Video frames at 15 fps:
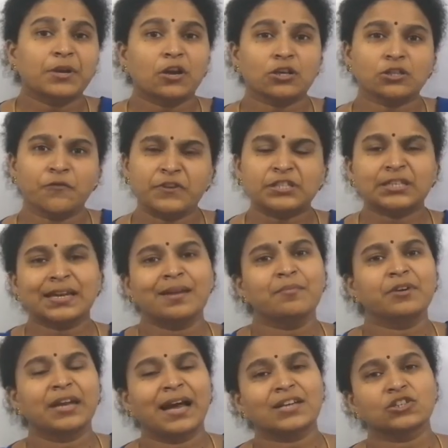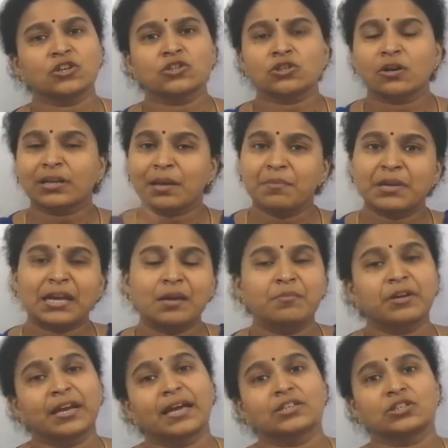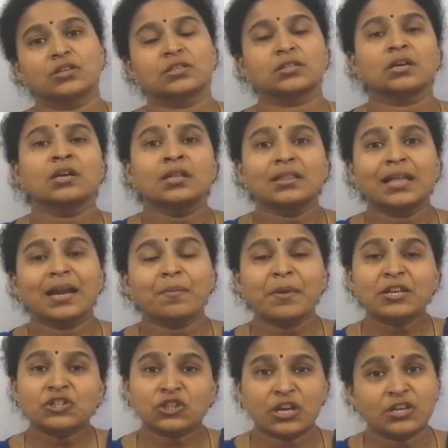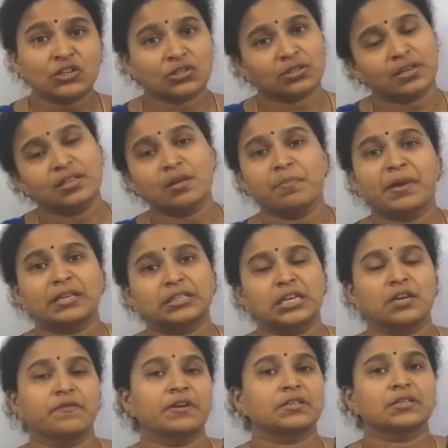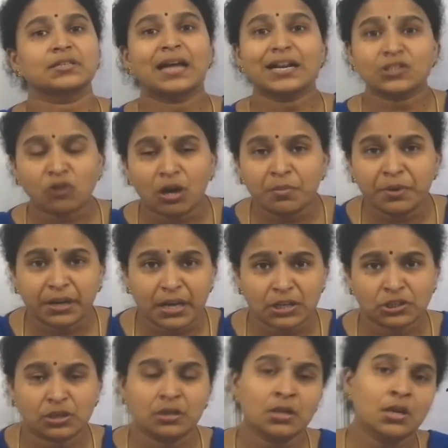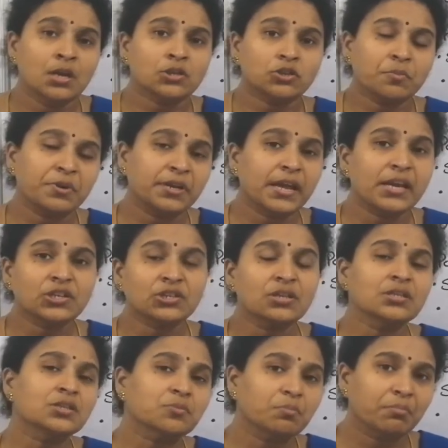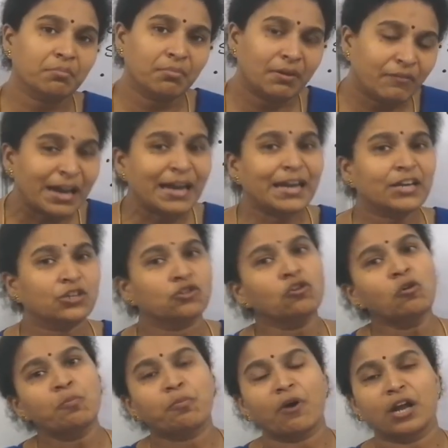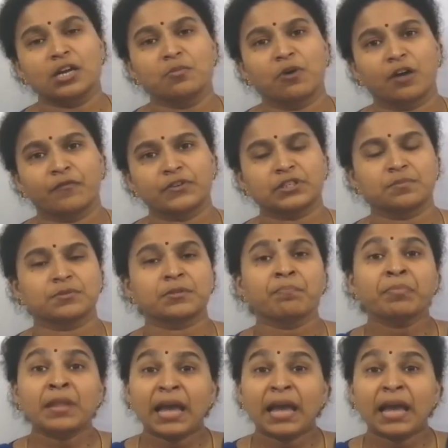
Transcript: because of physical mutagens or chemical mutagens, there will be changes in the base sequences. That's called mutation. So, mutations will lead to polymorphisms.